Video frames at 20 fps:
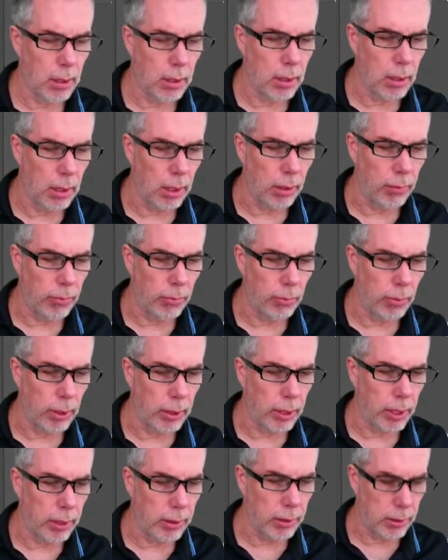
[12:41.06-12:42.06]

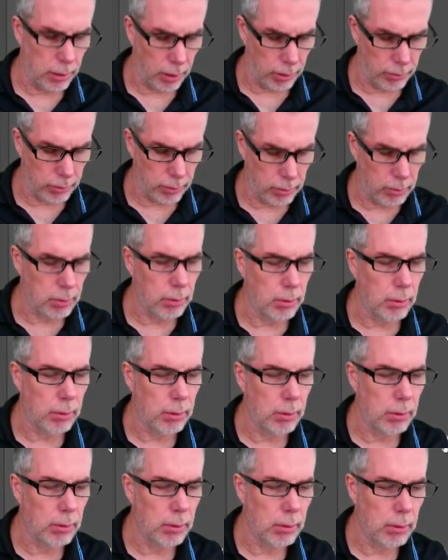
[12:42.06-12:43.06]
F187,
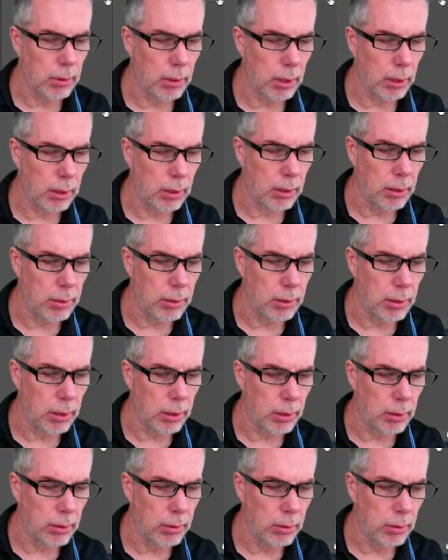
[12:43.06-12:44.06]
and this
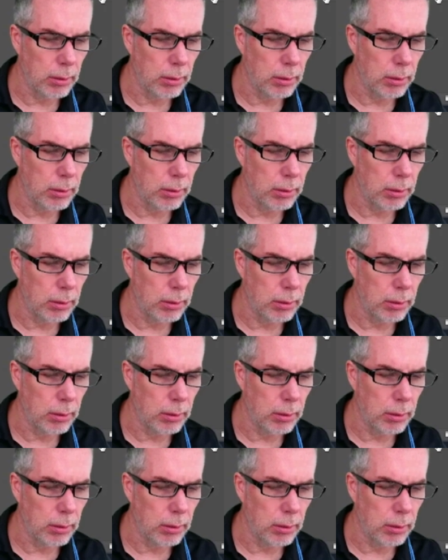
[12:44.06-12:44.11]
is